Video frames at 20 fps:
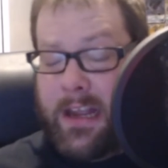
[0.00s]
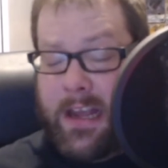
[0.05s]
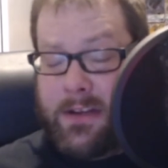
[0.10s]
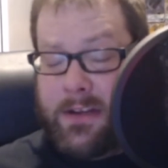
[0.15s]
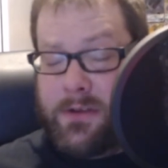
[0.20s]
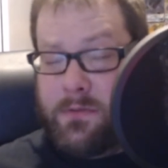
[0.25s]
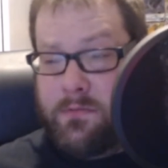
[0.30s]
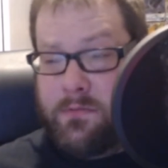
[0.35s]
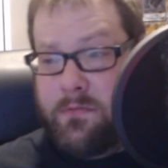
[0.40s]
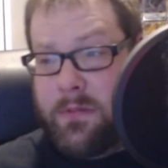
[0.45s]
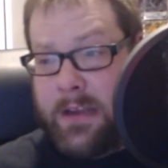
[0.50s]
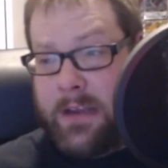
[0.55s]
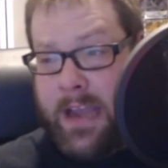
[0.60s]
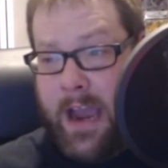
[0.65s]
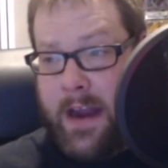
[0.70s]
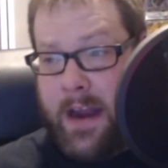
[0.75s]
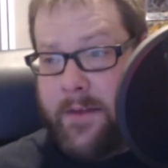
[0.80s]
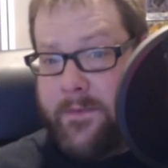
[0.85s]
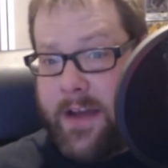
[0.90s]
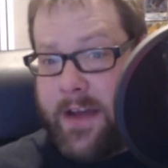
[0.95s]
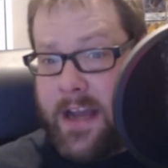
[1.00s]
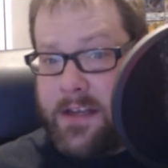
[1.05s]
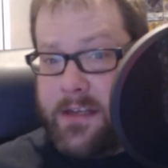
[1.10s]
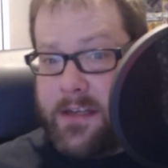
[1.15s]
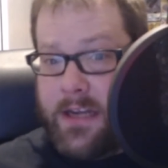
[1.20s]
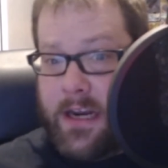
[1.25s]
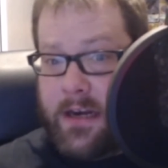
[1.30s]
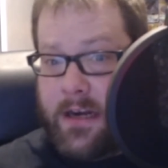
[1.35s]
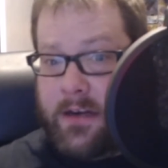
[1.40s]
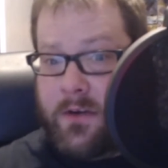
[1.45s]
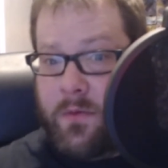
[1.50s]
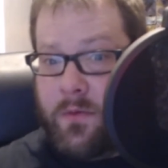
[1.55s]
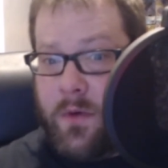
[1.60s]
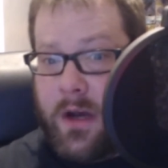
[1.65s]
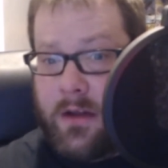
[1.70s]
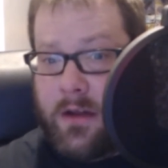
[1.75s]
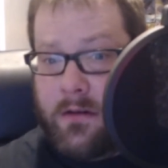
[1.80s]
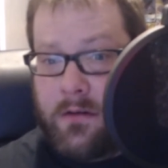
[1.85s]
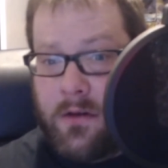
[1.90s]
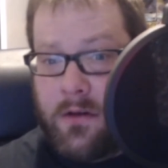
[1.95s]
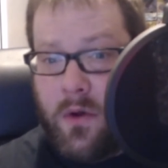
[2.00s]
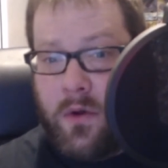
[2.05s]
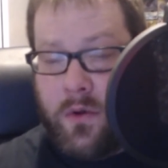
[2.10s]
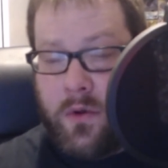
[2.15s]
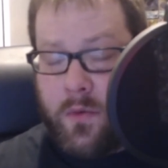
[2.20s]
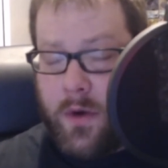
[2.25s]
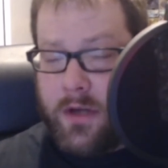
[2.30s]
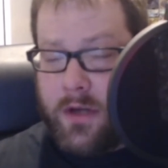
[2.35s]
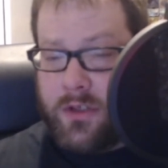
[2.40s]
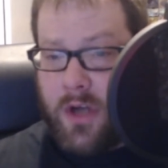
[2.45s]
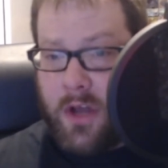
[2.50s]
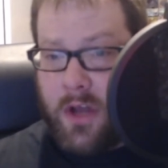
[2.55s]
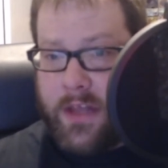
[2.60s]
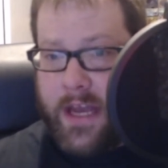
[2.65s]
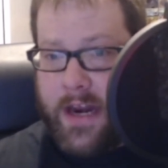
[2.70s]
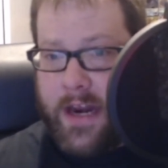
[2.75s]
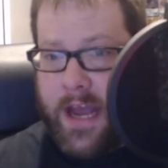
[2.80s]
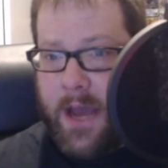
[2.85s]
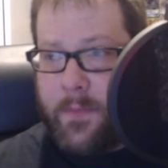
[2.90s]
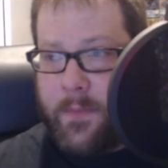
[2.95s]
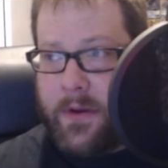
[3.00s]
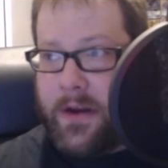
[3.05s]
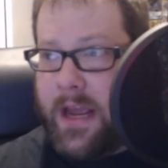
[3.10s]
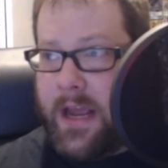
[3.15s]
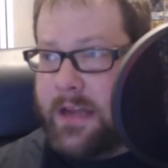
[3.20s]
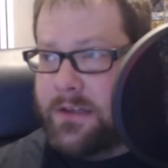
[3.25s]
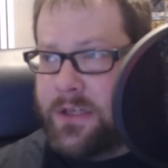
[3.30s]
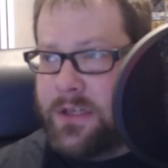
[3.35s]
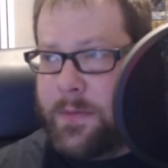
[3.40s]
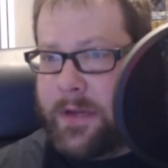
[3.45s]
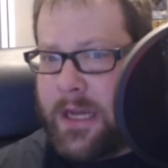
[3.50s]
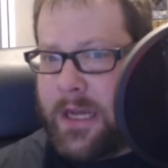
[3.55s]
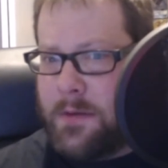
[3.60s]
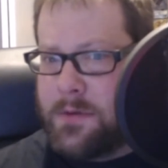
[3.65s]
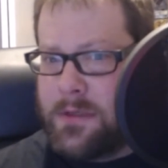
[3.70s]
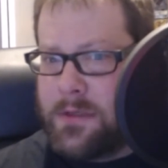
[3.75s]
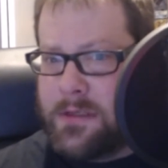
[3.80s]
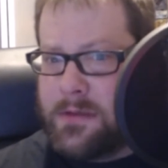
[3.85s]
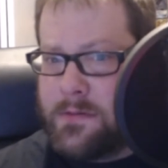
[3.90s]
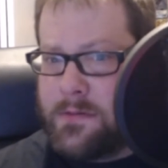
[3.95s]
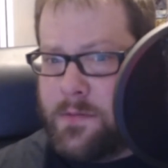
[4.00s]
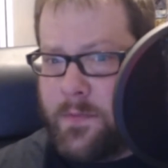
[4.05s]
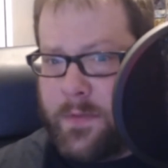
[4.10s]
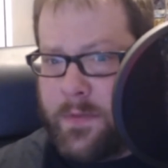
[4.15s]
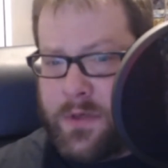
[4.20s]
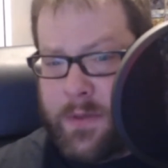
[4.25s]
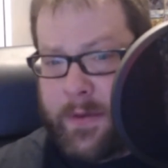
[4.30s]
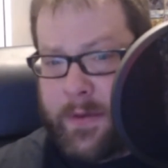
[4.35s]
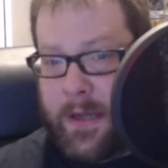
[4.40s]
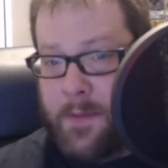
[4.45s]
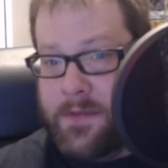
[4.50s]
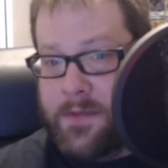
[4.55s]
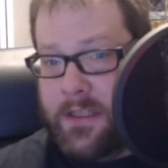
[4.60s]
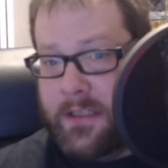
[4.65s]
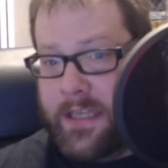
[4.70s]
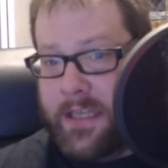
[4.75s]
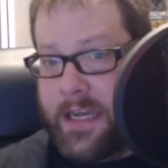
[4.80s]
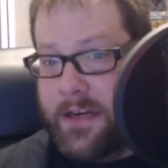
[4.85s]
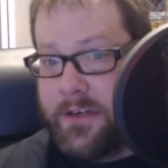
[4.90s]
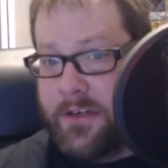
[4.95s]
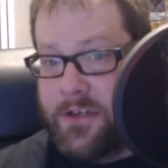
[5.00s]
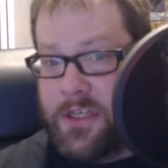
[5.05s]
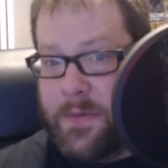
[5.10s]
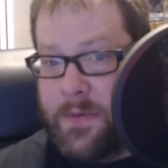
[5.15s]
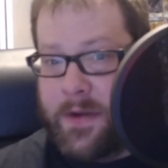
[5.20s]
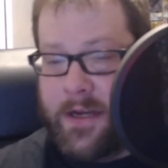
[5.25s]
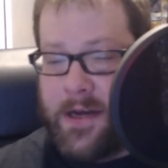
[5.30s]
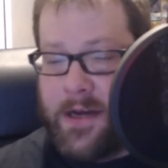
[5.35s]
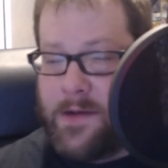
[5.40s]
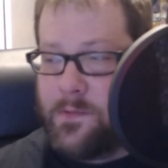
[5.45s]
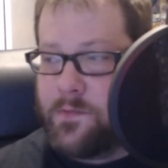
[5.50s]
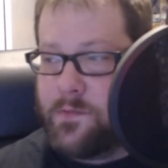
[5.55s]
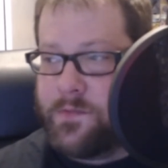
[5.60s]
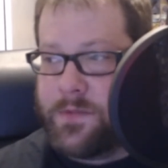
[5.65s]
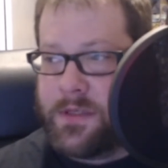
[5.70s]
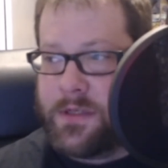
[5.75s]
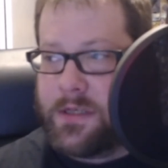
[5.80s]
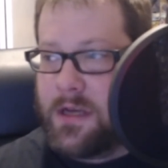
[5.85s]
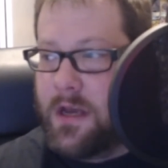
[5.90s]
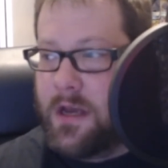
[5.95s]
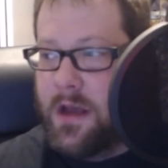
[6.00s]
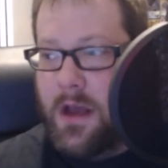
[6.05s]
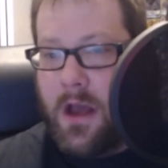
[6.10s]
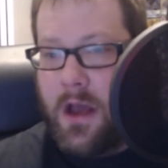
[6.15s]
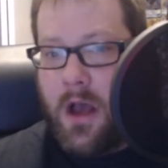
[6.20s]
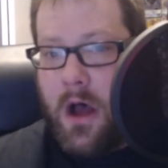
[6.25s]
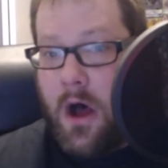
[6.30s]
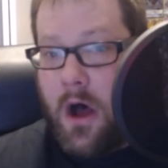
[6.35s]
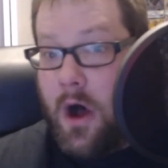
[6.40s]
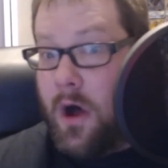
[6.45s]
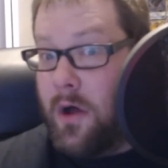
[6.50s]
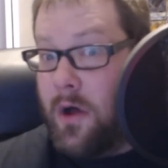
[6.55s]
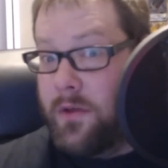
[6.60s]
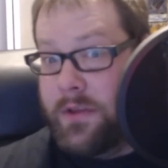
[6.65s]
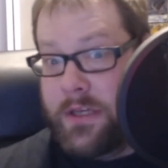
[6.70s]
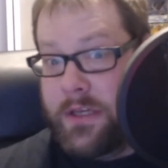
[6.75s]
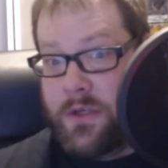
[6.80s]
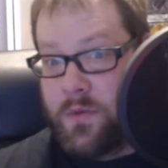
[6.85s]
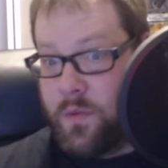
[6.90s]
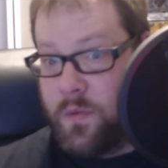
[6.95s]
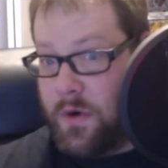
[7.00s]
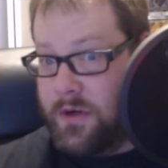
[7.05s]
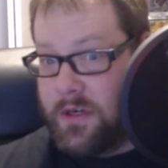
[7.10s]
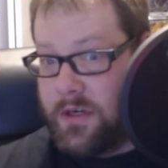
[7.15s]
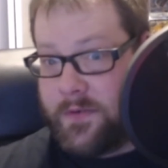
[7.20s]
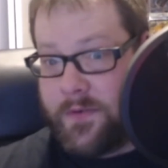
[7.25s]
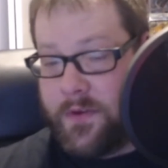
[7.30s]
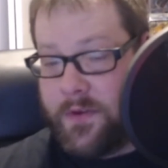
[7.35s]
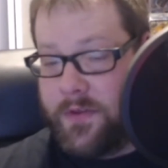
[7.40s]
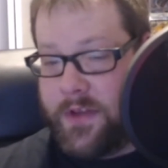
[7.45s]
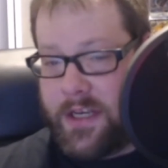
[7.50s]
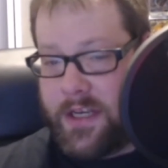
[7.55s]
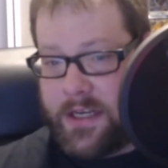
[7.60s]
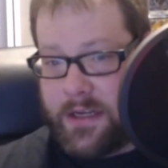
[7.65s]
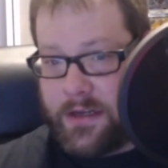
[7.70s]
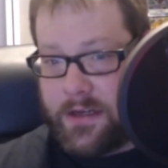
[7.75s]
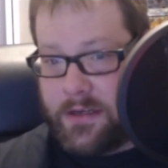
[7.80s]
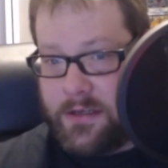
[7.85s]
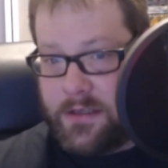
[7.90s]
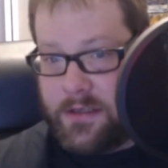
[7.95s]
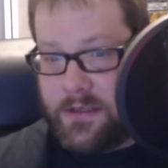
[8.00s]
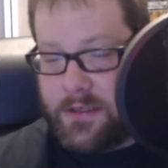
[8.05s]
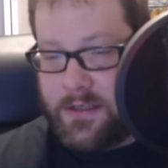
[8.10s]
It's kind of fascinating to watch all that happen. And she becomes a leader. She becomes all these wonderful things.